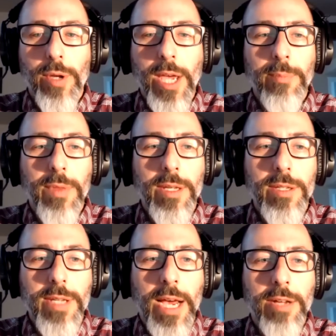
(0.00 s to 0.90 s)
kept
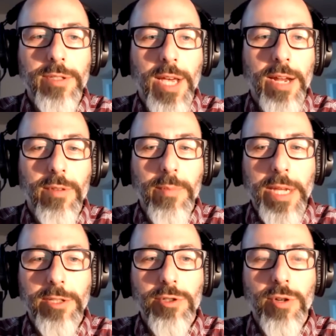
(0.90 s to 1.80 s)
this outside of the
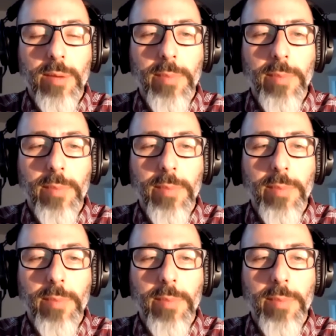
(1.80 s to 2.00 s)
mainstream.